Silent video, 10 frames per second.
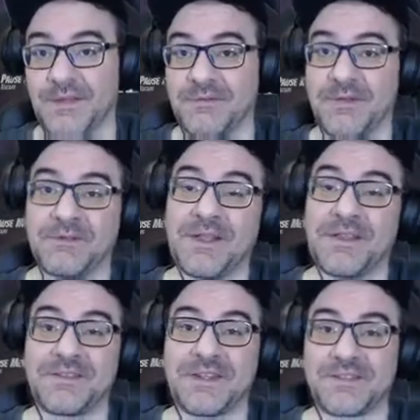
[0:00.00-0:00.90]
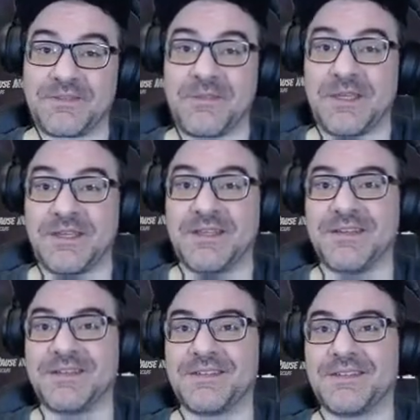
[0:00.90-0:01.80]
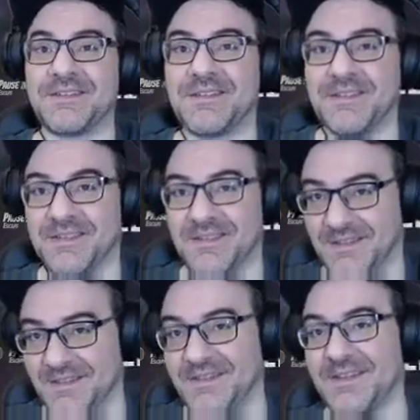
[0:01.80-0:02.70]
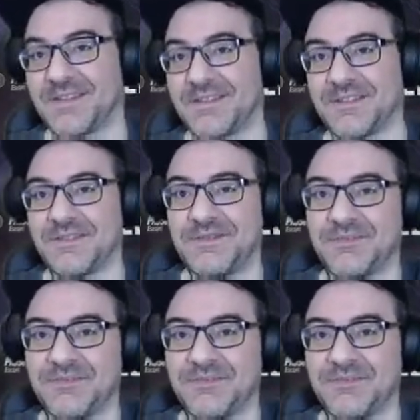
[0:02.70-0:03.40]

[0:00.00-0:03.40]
okay, well, I'm glad it's not just me. Gotcha.